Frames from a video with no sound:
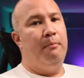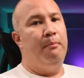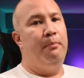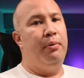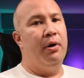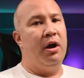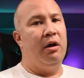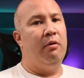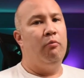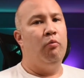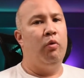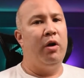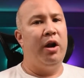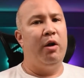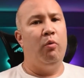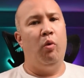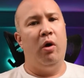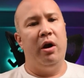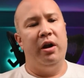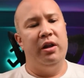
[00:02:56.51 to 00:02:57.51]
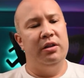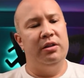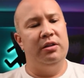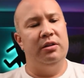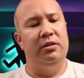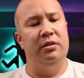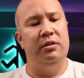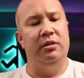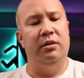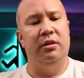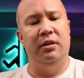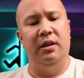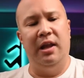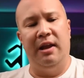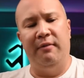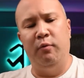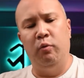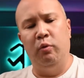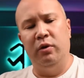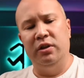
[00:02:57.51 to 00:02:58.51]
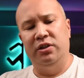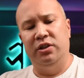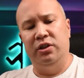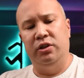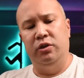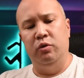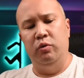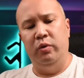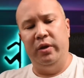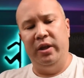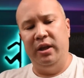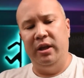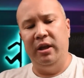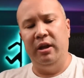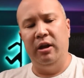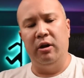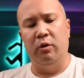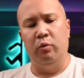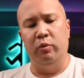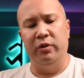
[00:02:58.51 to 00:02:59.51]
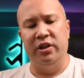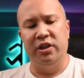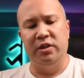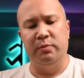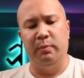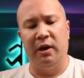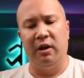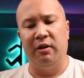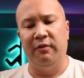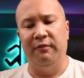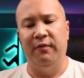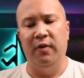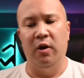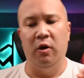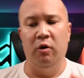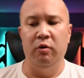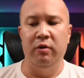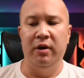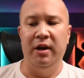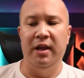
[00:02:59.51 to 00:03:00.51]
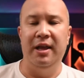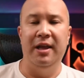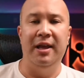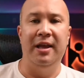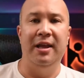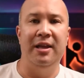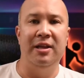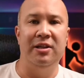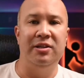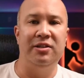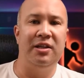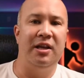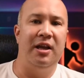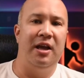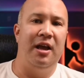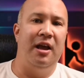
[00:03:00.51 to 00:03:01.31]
But what I wanted everyone to hear with this microphone is